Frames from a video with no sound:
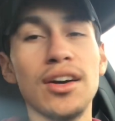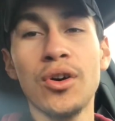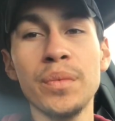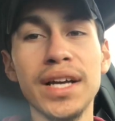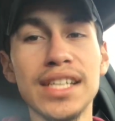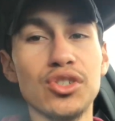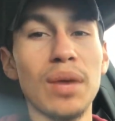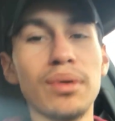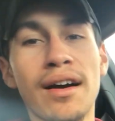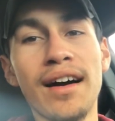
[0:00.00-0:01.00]
Hope you guys
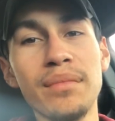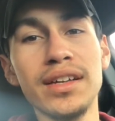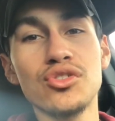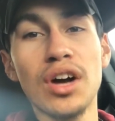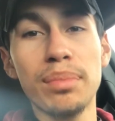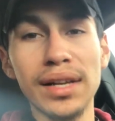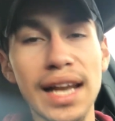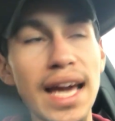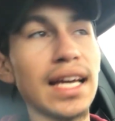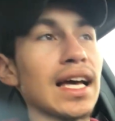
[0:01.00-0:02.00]
drop a comment, drop a
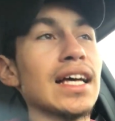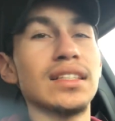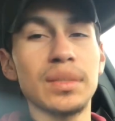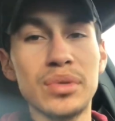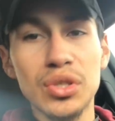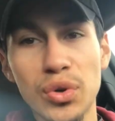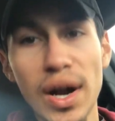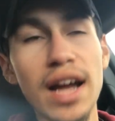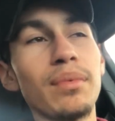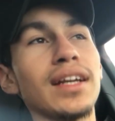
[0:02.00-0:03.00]
like,
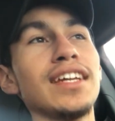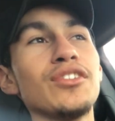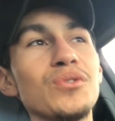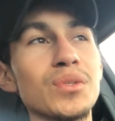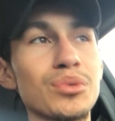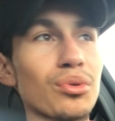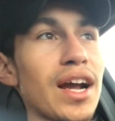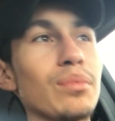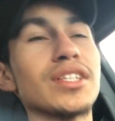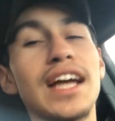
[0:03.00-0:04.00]
subscribe. I need new
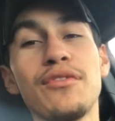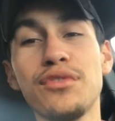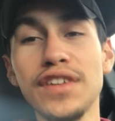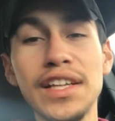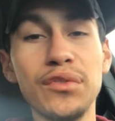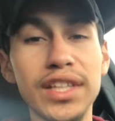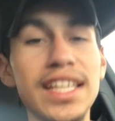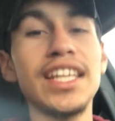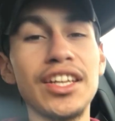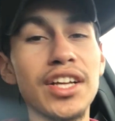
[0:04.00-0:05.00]
subscribers. I
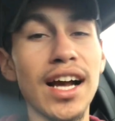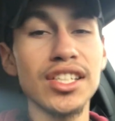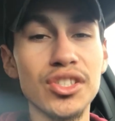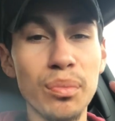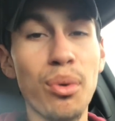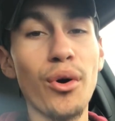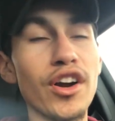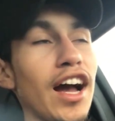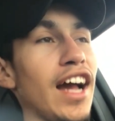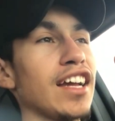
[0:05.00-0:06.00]
really need you guys to
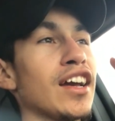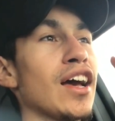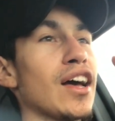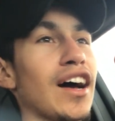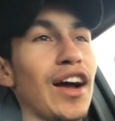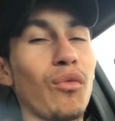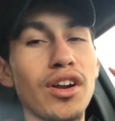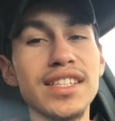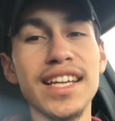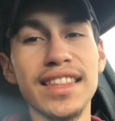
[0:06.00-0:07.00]
support. I
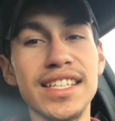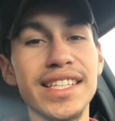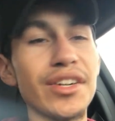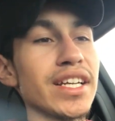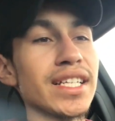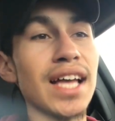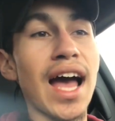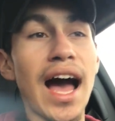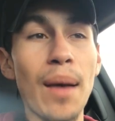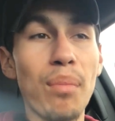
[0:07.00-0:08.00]
want to take this serious.
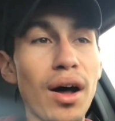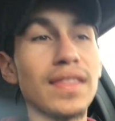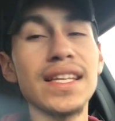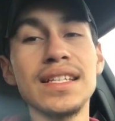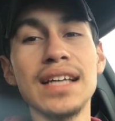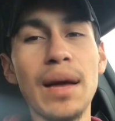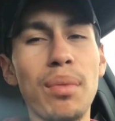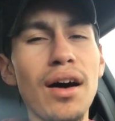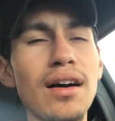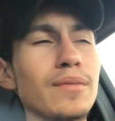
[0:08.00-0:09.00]
I
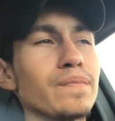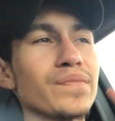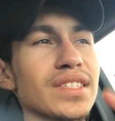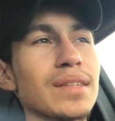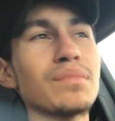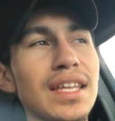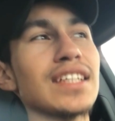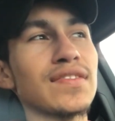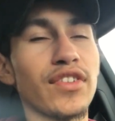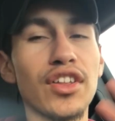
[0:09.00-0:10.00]
bought some
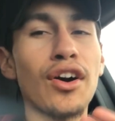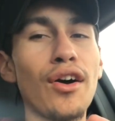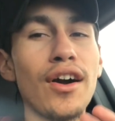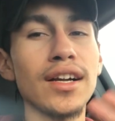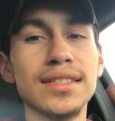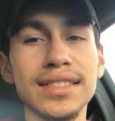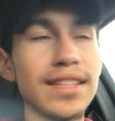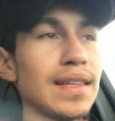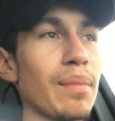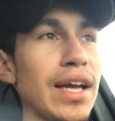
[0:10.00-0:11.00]
things for the cars,
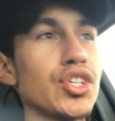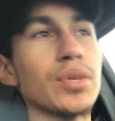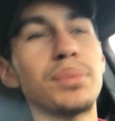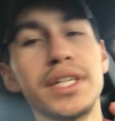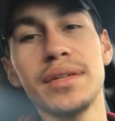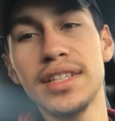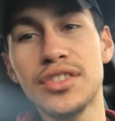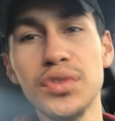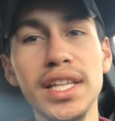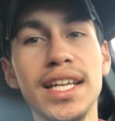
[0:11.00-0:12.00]
nothing major, but
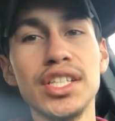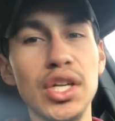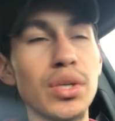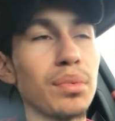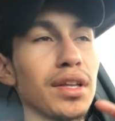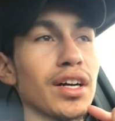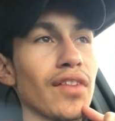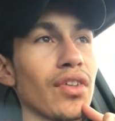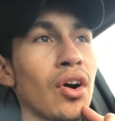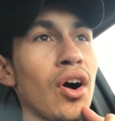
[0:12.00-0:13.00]
it's really gonna change up the look
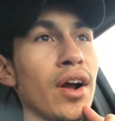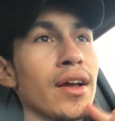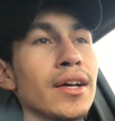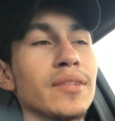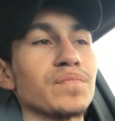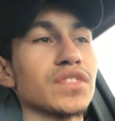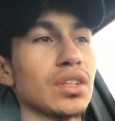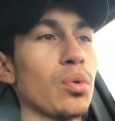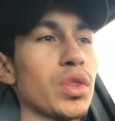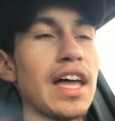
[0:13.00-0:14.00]
of the car.
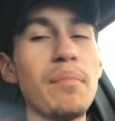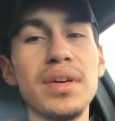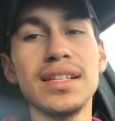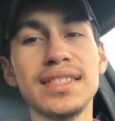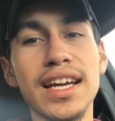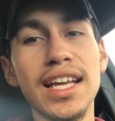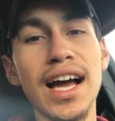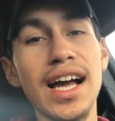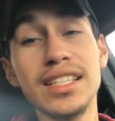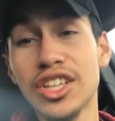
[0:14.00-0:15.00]
So with that being said, you
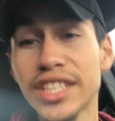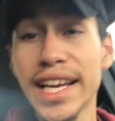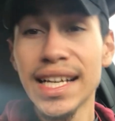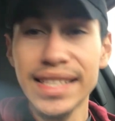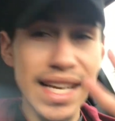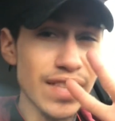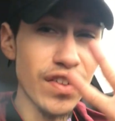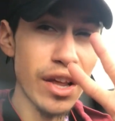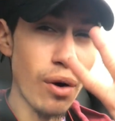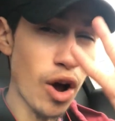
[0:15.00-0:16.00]
guys, I'll see you guys next video.